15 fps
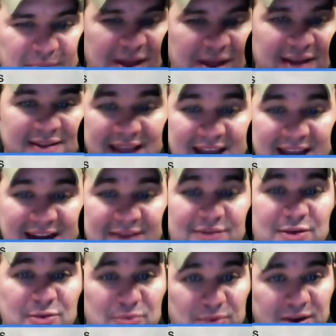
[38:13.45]
like land of
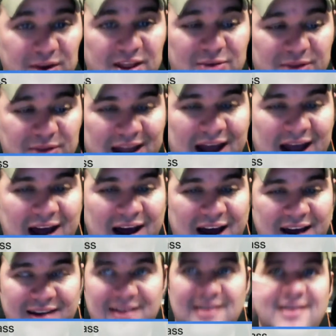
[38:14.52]
the really, really
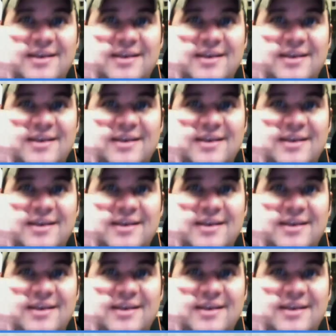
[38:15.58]
hot